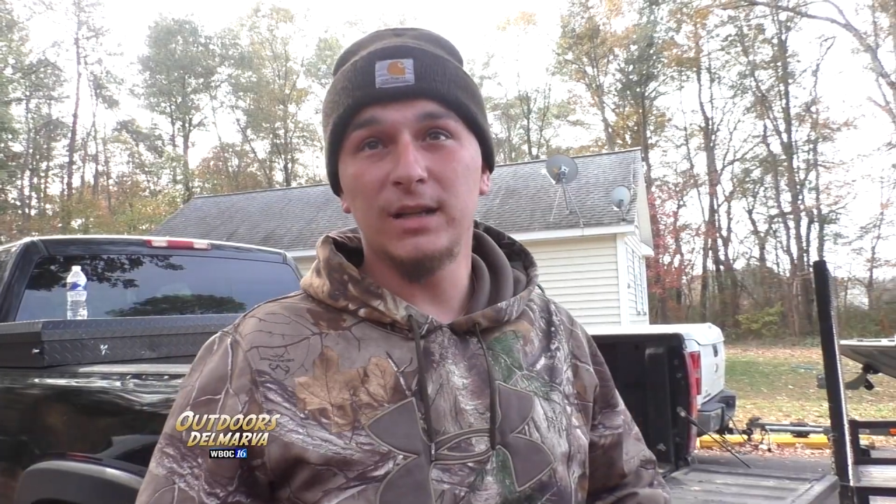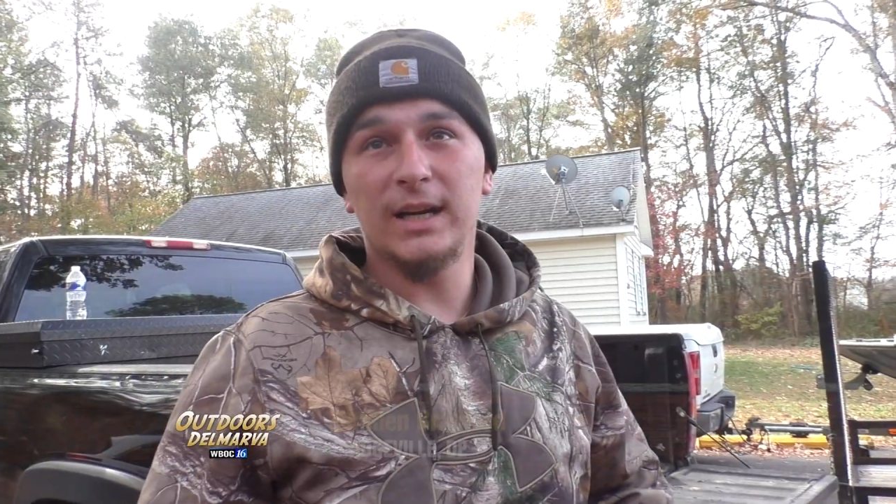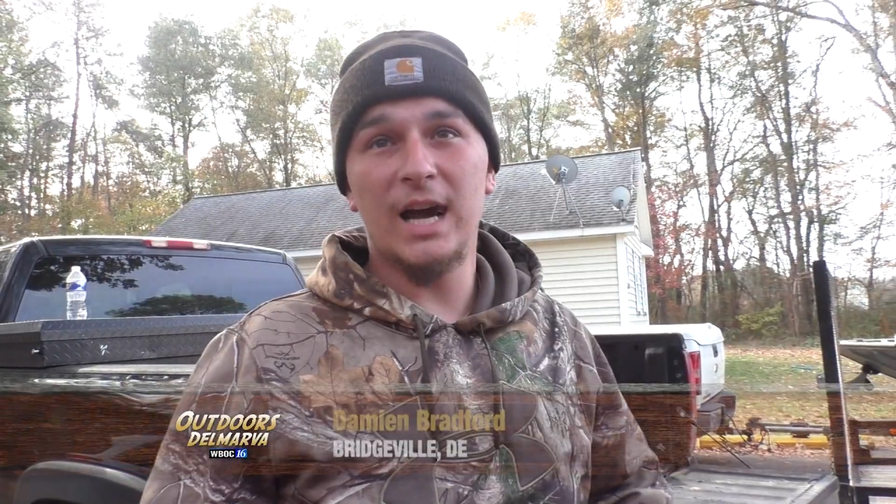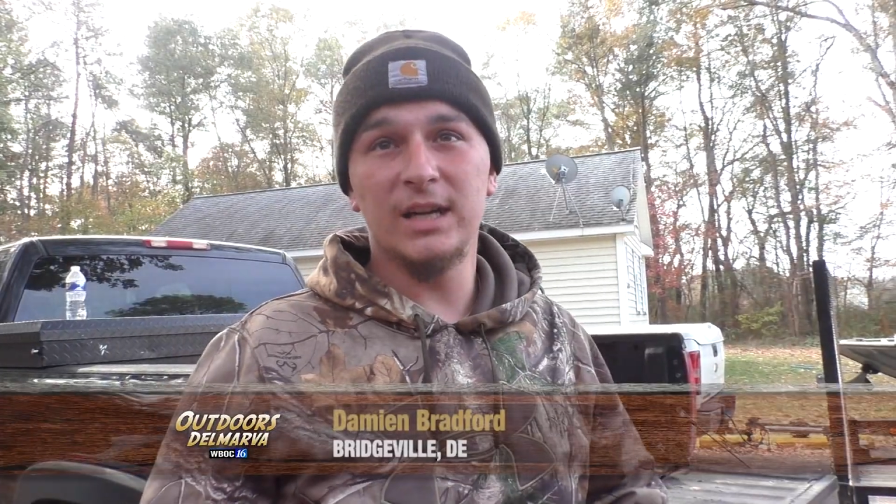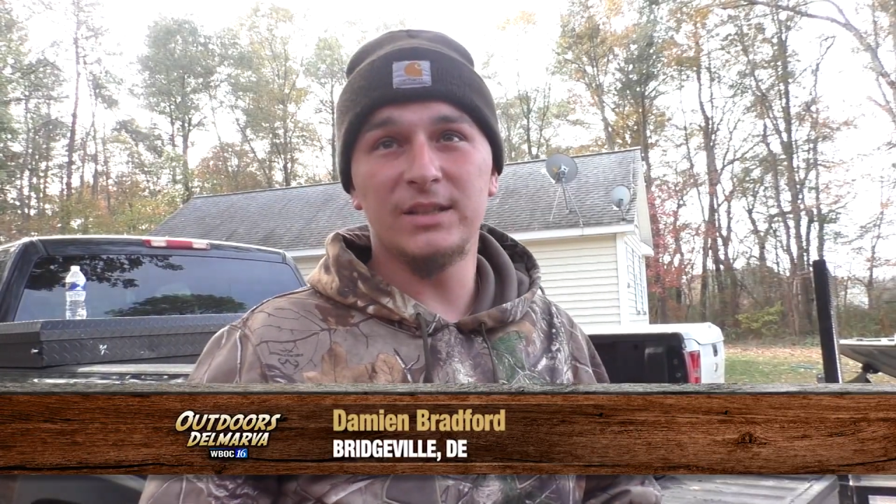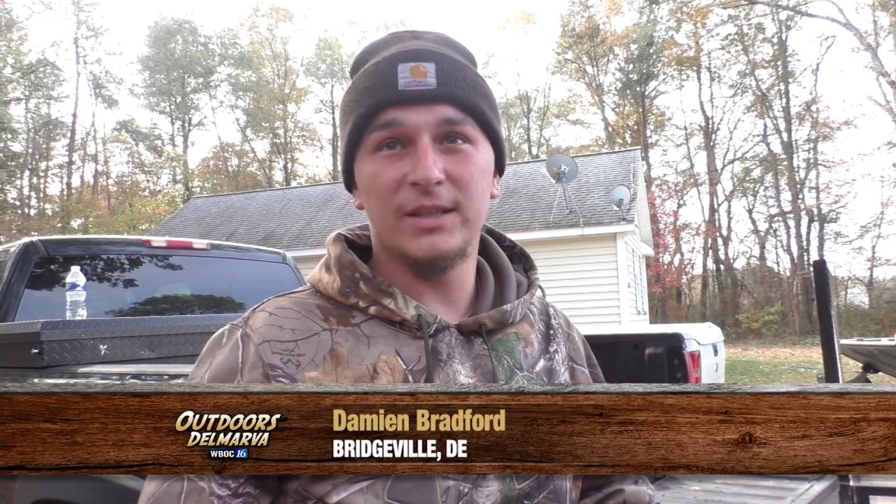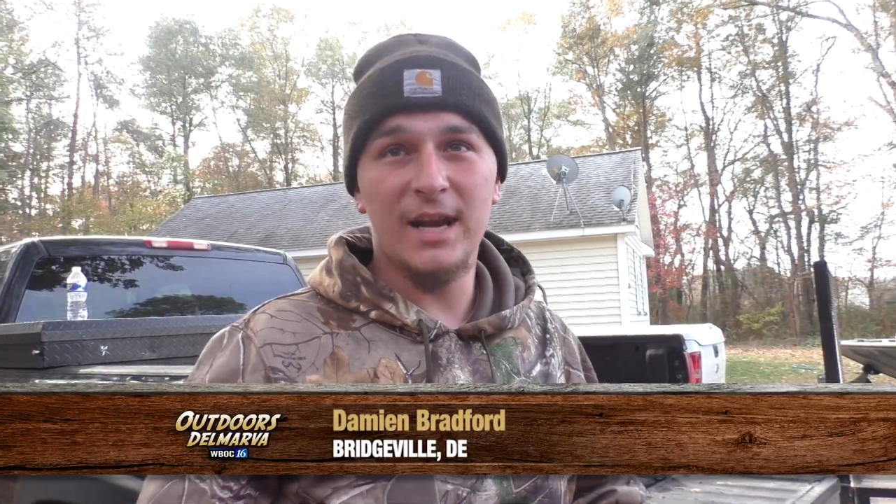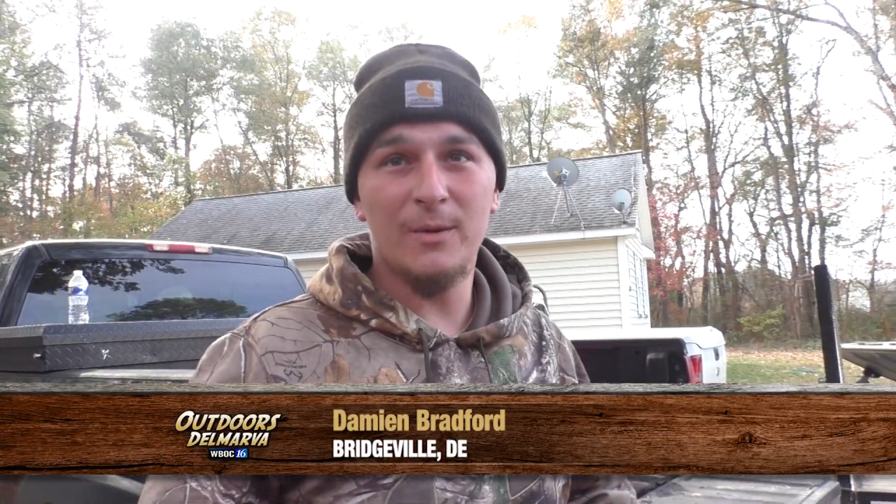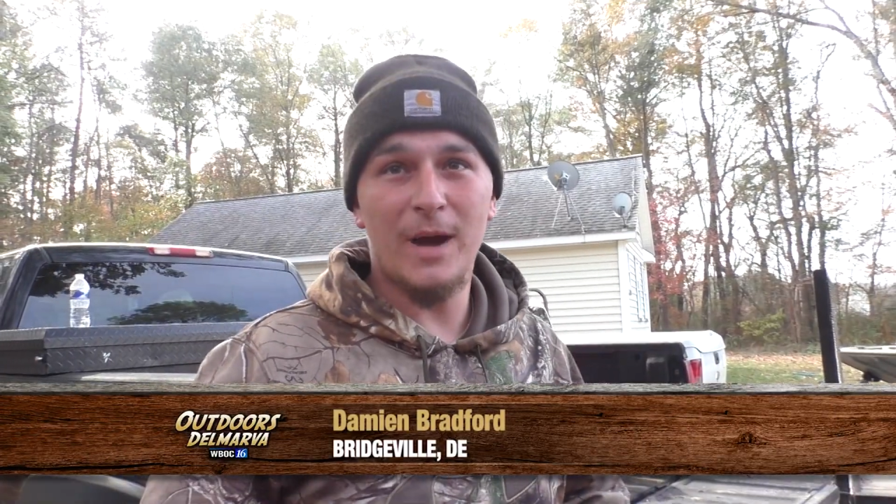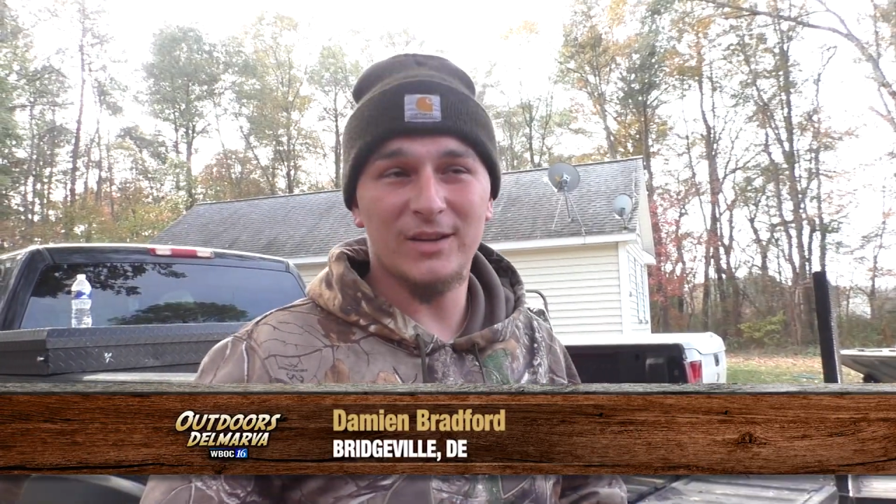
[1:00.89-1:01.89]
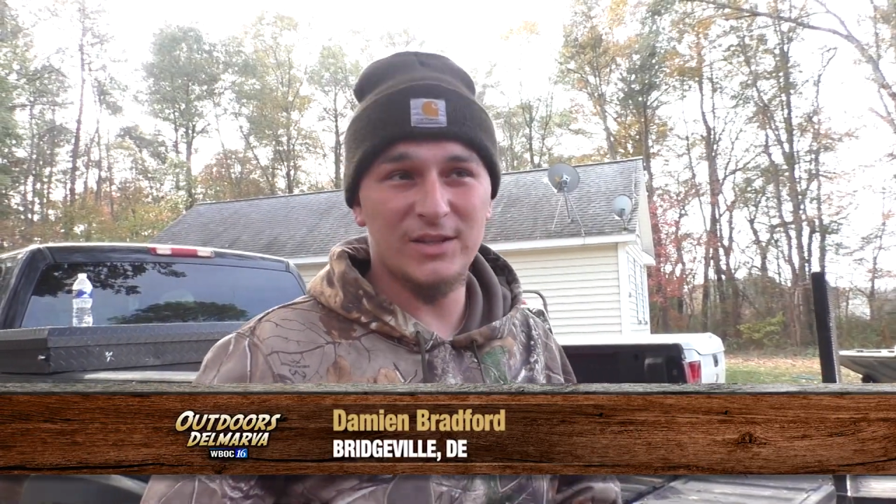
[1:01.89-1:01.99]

I got in the stand about